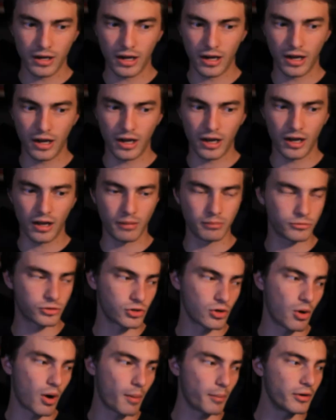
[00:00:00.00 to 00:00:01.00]

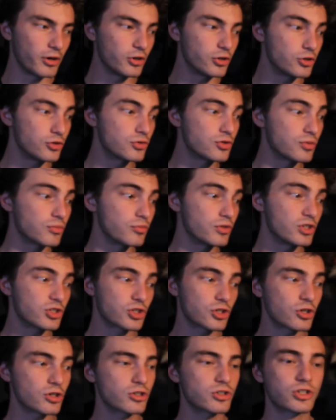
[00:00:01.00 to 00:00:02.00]
So I'm going to do some
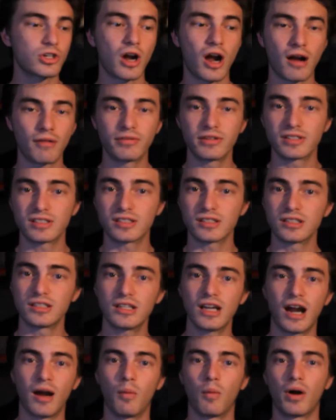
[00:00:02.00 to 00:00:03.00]
research.
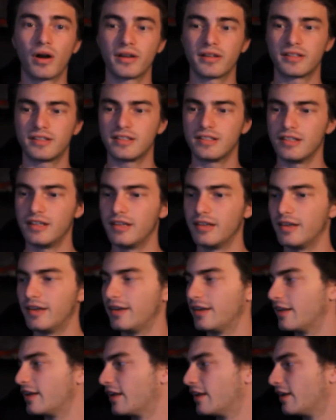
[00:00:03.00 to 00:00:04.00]
Obviously, I want,
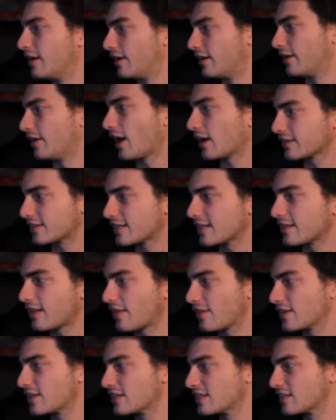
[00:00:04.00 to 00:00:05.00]
not saying
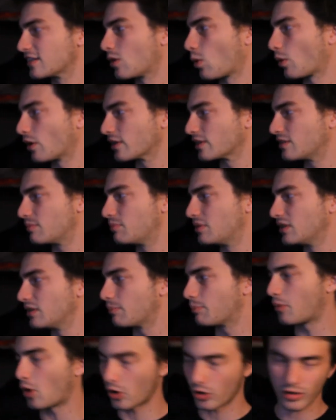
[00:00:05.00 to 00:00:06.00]
that this is going to
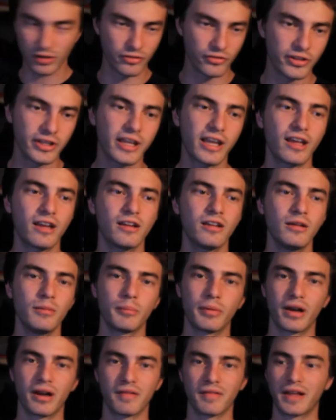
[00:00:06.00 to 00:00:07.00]
be part of the canon,
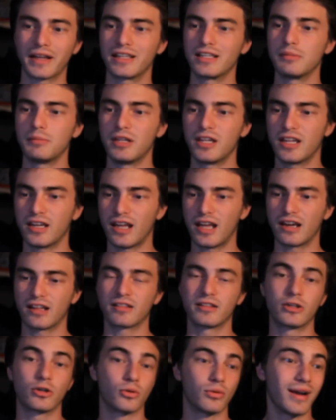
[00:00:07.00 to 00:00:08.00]
but I'd like it to be
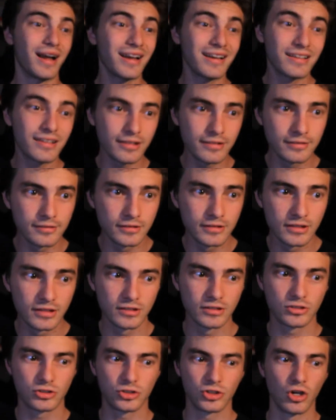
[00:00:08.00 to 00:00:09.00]
canonically correct.
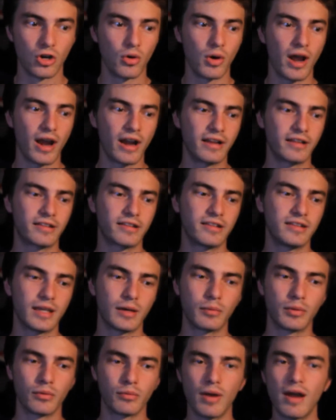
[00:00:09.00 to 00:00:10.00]
So anything
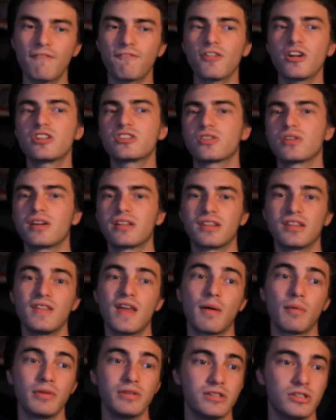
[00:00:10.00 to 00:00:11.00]
that we reference or anything
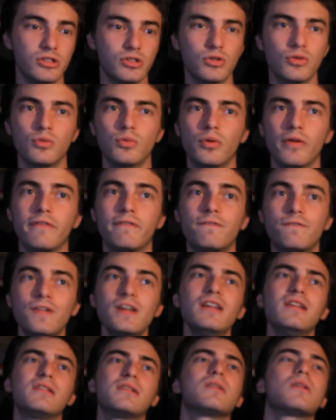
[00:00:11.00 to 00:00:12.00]
that we do would
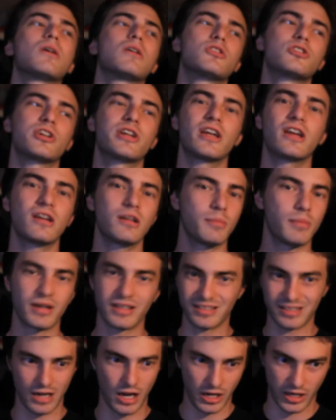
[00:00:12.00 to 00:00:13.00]
fit in the larger canon, but
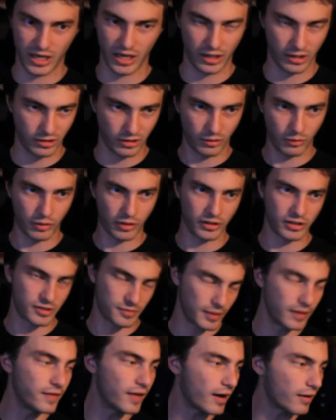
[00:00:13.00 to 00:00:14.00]
it's not canon. I want to
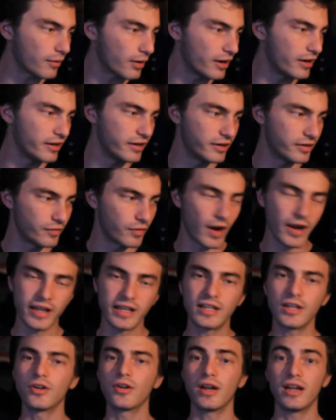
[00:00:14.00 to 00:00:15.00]
explain that right
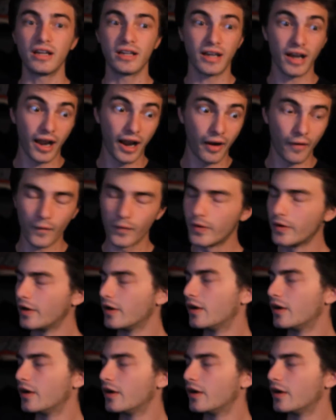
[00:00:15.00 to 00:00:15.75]
here and now.